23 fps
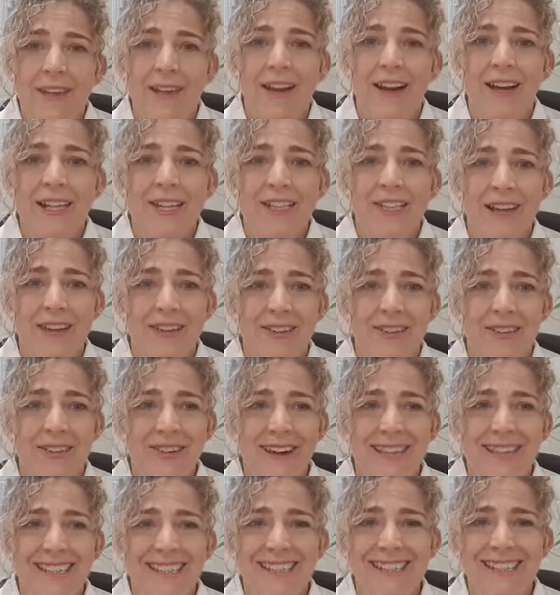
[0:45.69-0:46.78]
Hi Sharon,
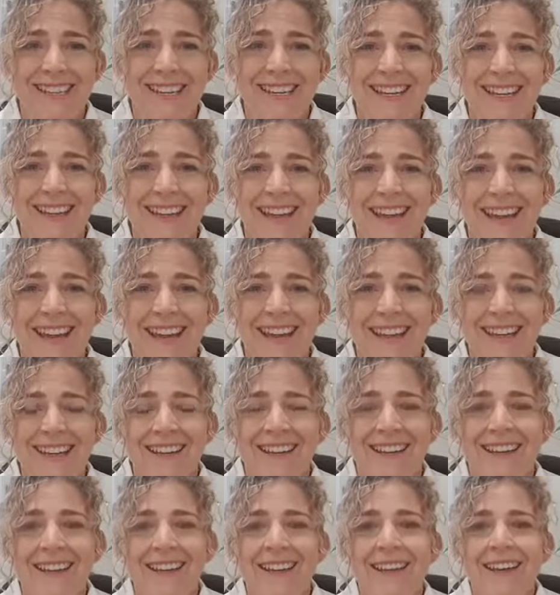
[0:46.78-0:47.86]
great to see you there.
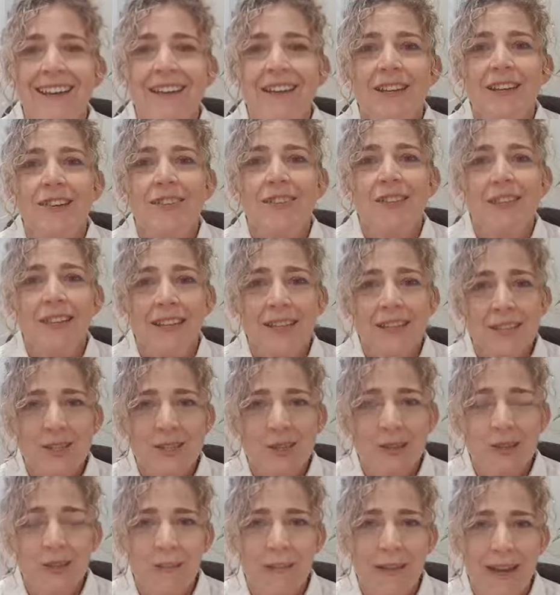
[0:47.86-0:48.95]
So let's
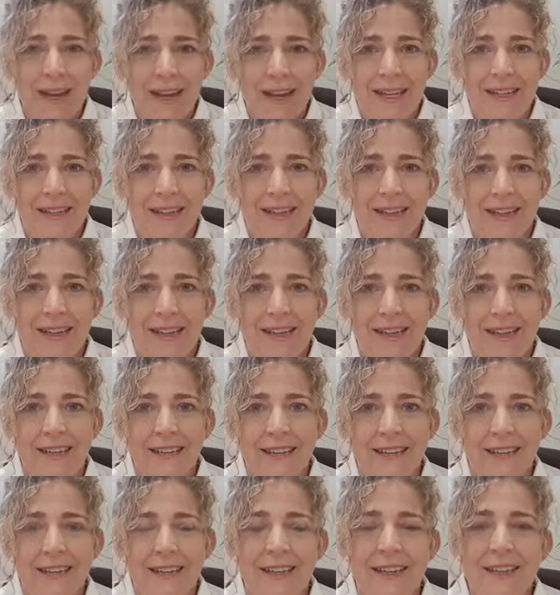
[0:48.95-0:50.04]
talk about
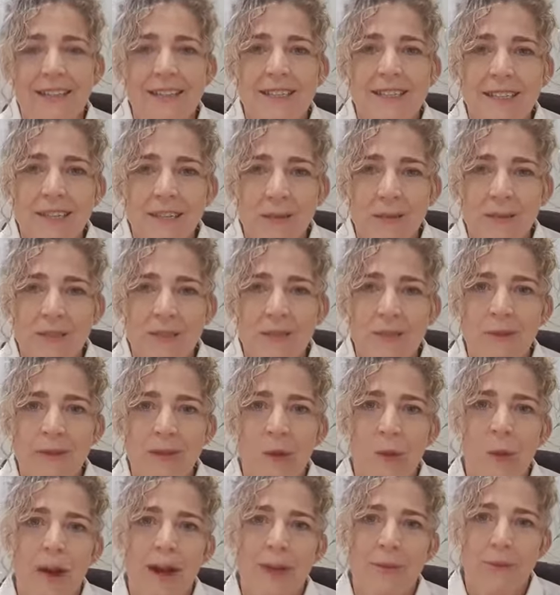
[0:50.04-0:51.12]
anxiety. It seems to be
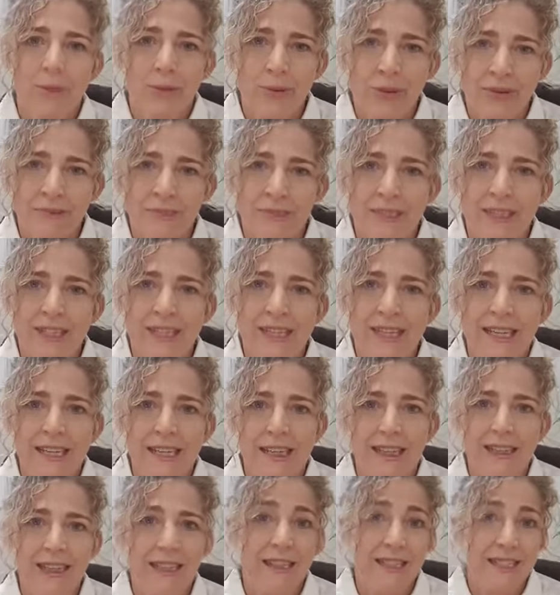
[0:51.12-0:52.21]
quite prevalent
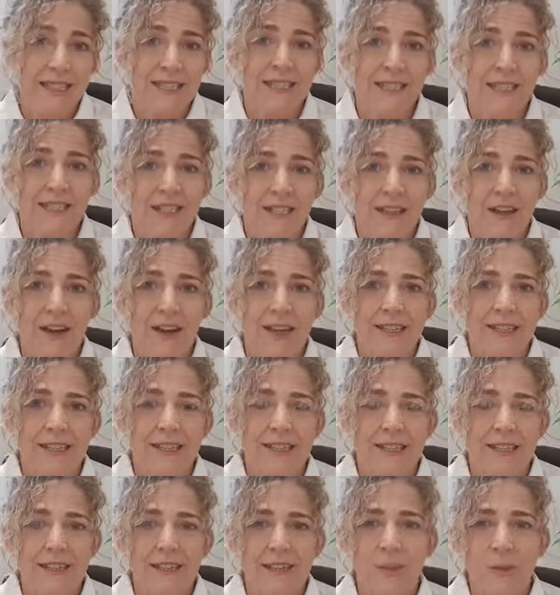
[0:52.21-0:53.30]
in this
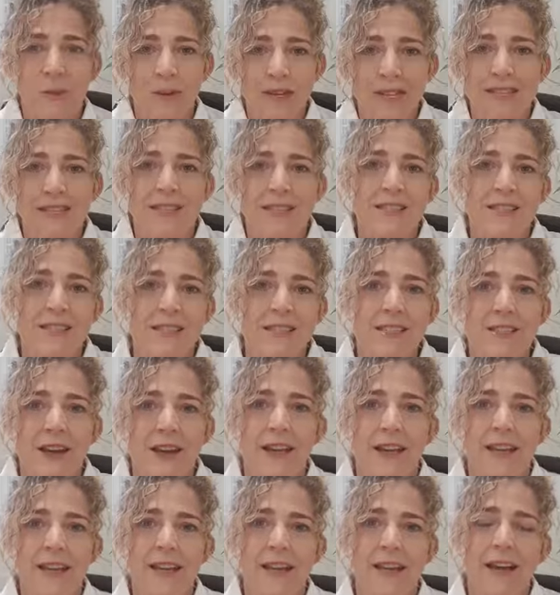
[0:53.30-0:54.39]
society, in the Western
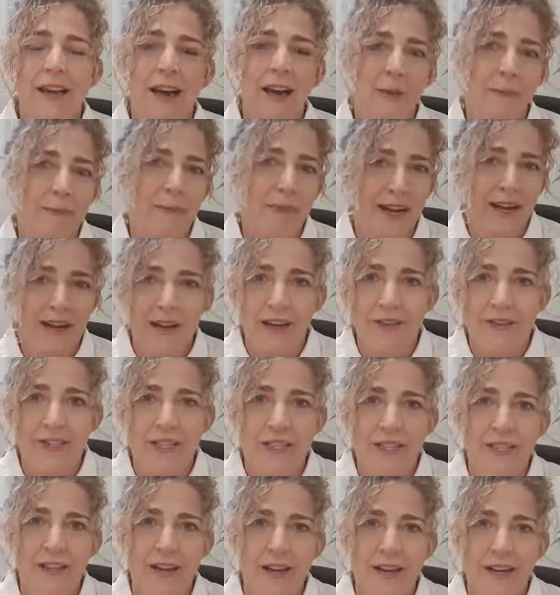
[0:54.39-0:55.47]
society, our current
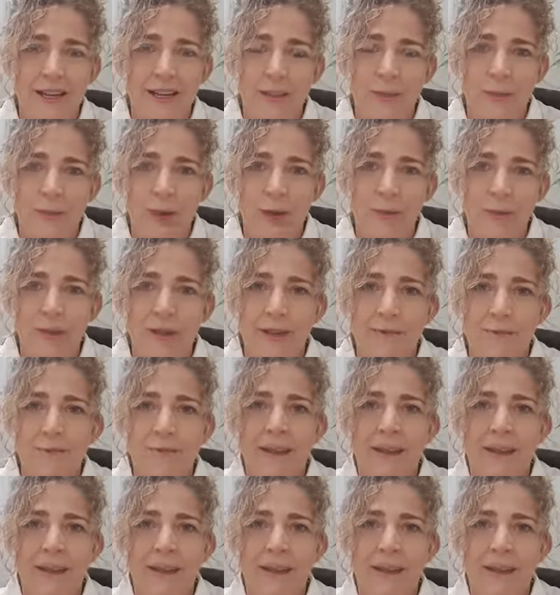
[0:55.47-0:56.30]
society at the moment.